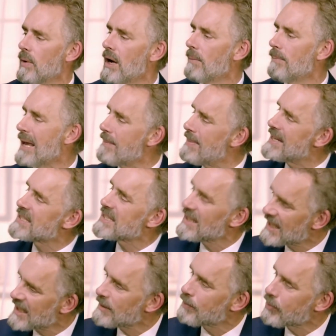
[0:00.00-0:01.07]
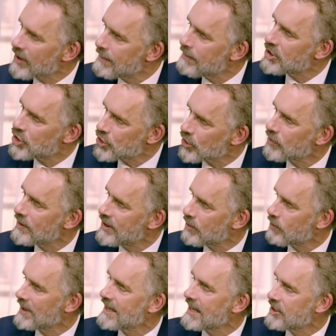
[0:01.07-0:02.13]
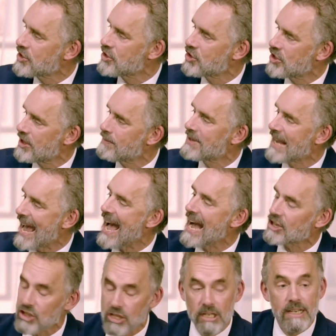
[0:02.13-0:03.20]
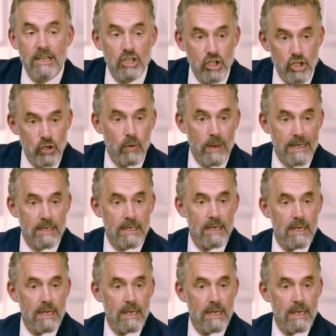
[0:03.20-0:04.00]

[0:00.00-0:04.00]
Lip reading: well, maybe it's a little premature in the relationship to actually do it.